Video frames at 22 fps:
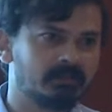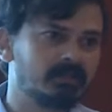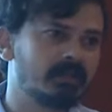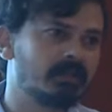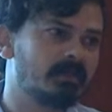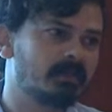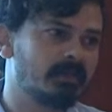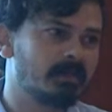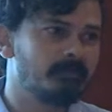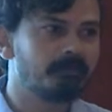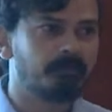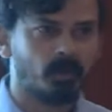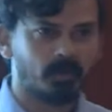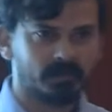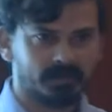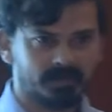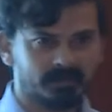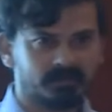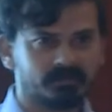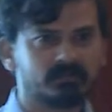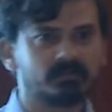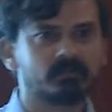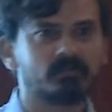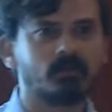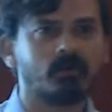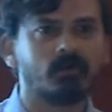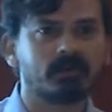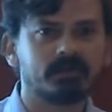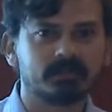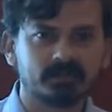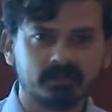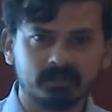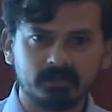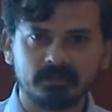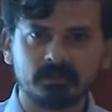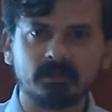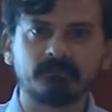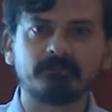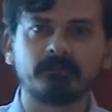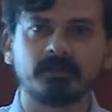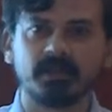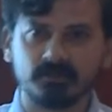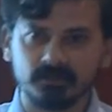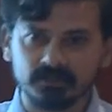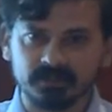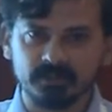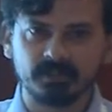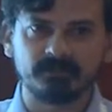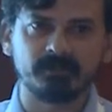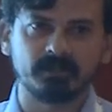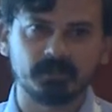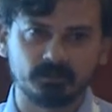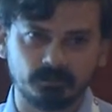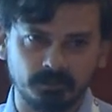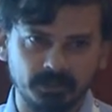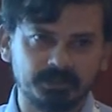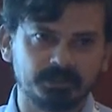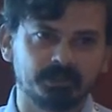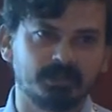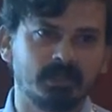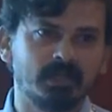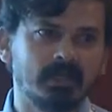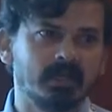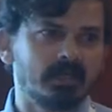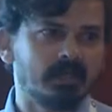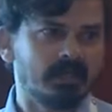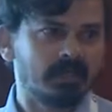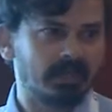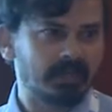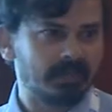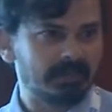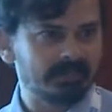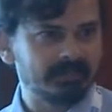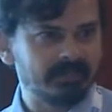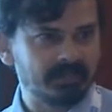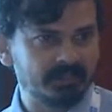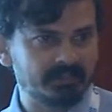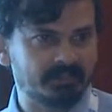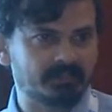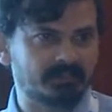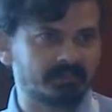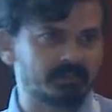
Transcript: the importance or the, the frequency with which uh, this